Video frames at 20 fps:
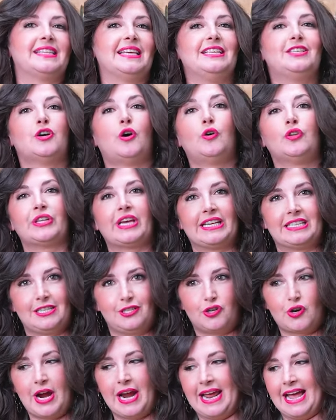they don't like
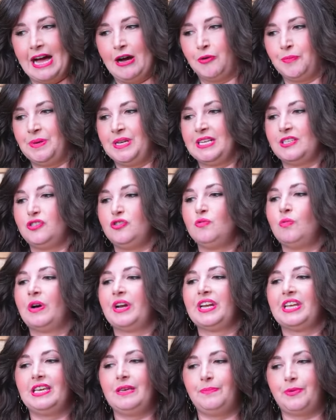to dry out because you
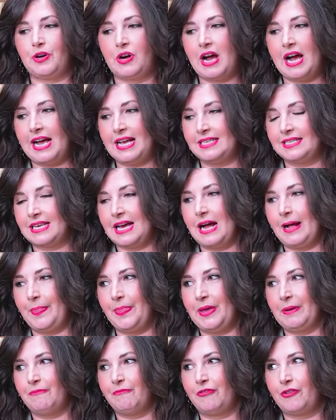want to keep your eyes
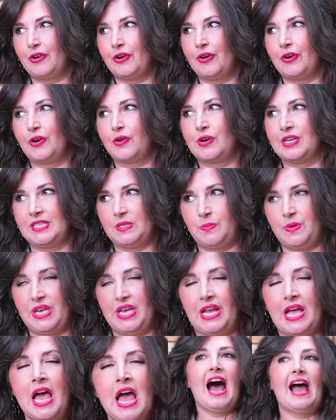on them for crisping.